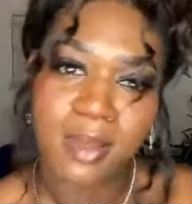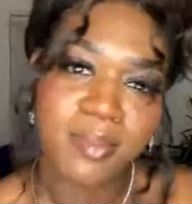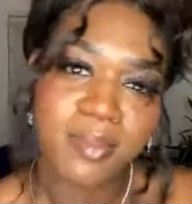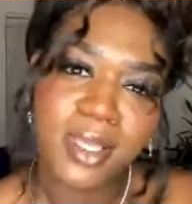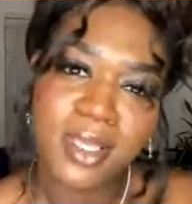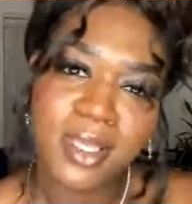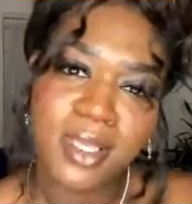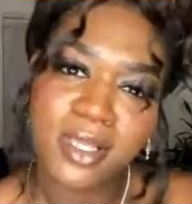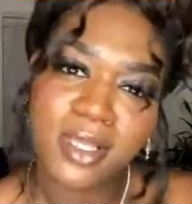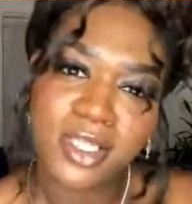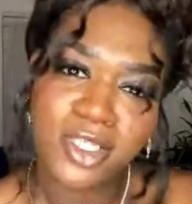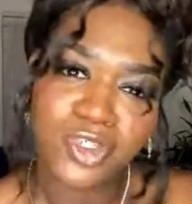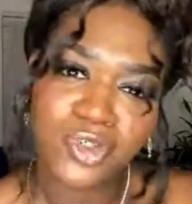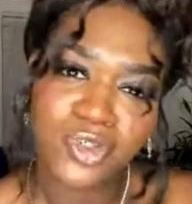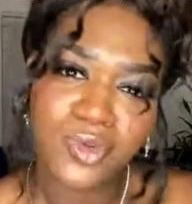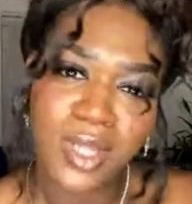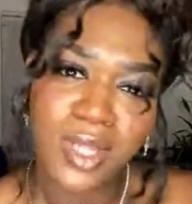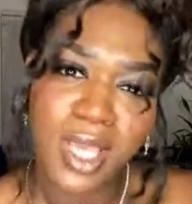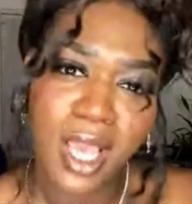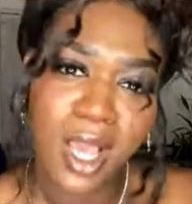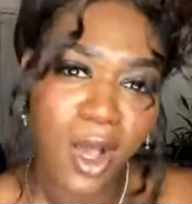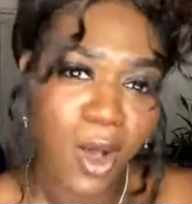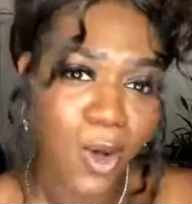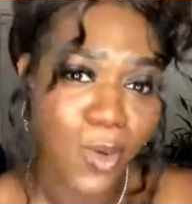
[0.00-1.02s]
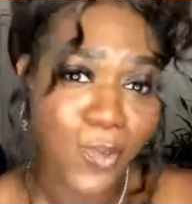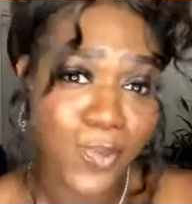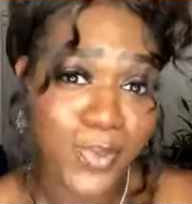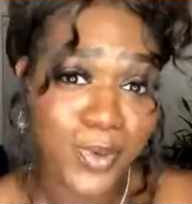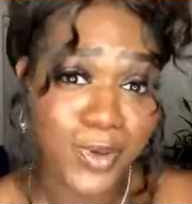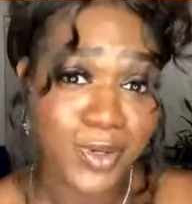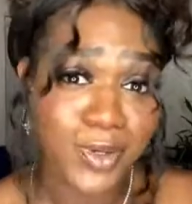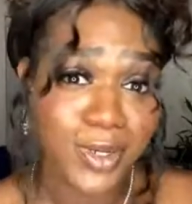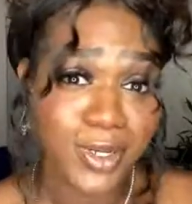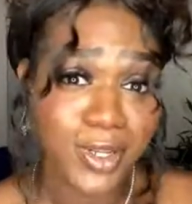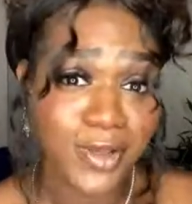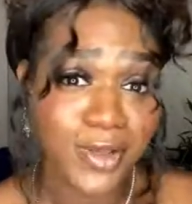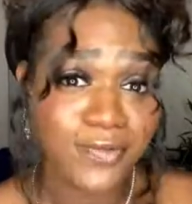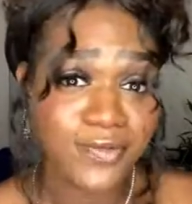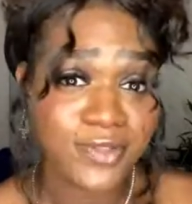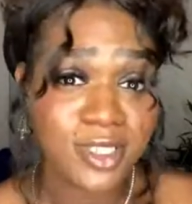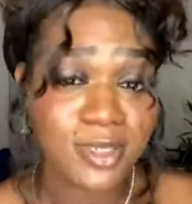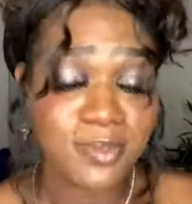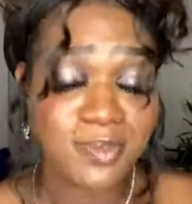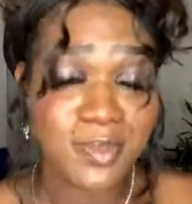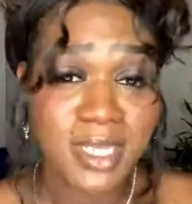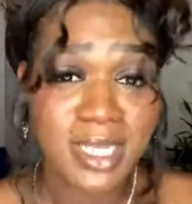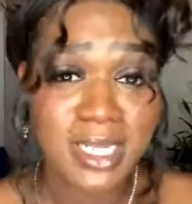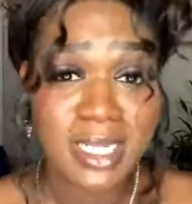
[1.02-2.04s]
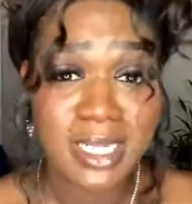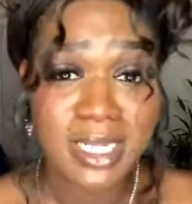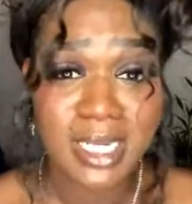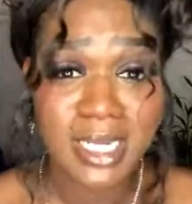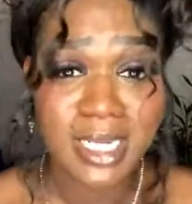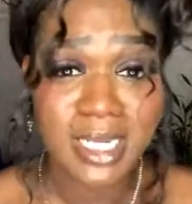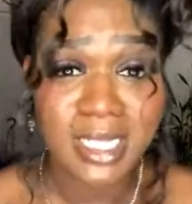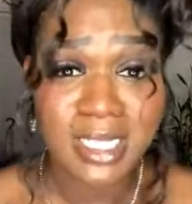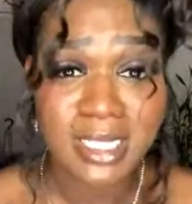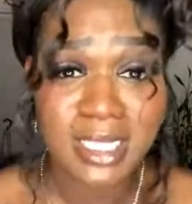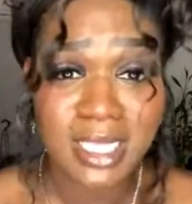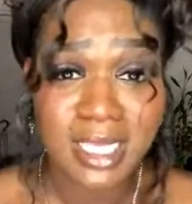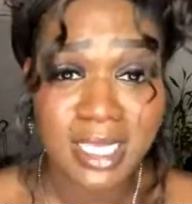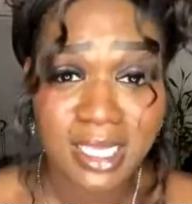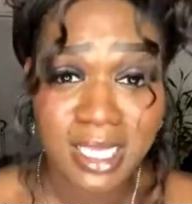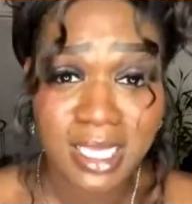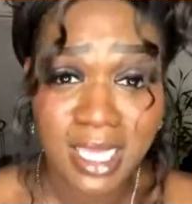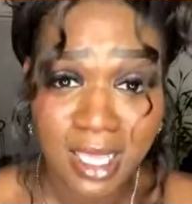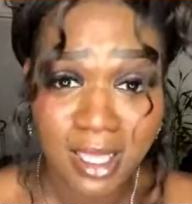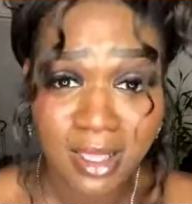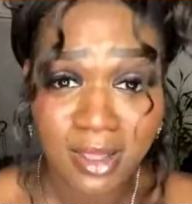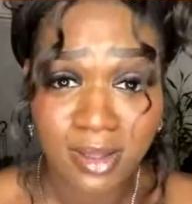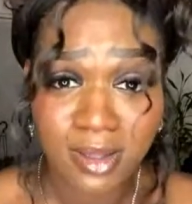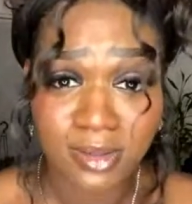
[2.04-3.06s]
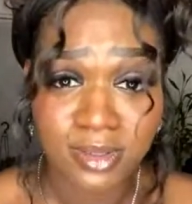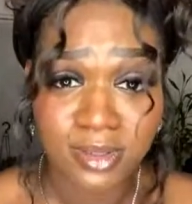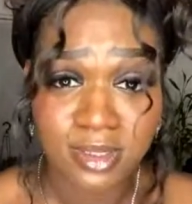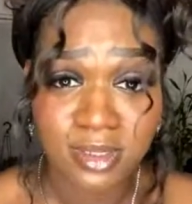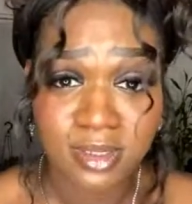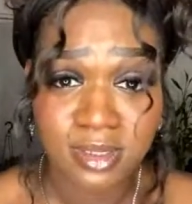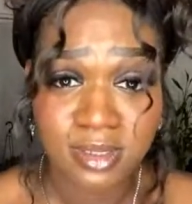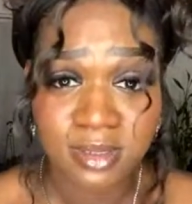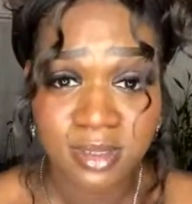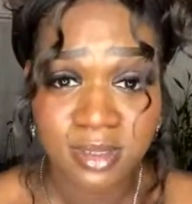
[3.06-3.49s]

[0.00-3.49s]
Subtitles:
because you're not open enough to meeting anything else.